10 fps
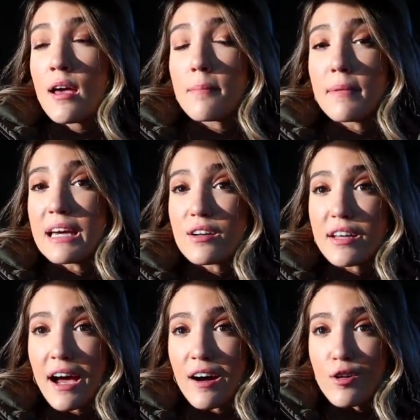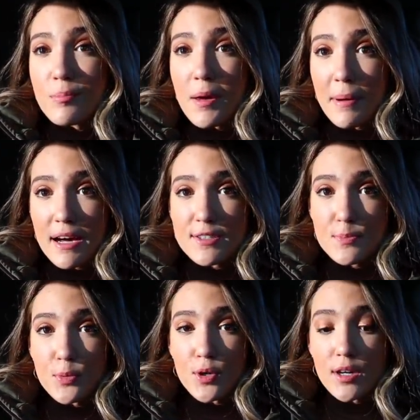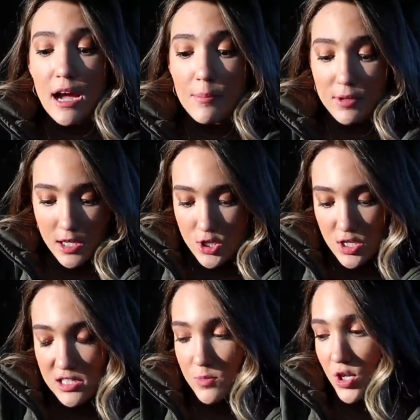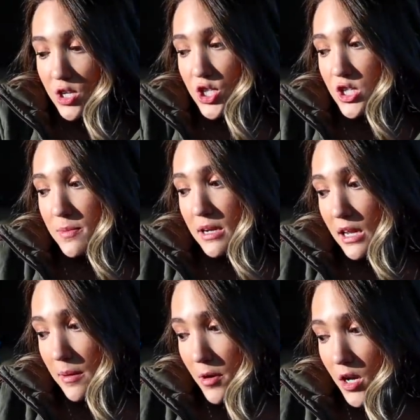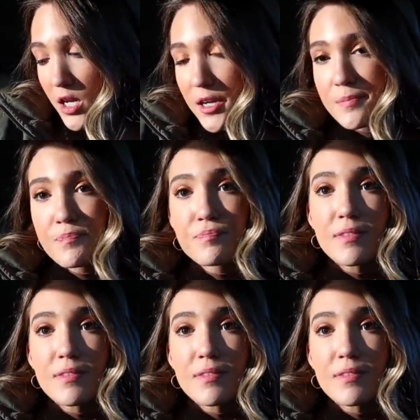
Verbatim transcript: Mailed out my passport application because I'm trying to change my name on it.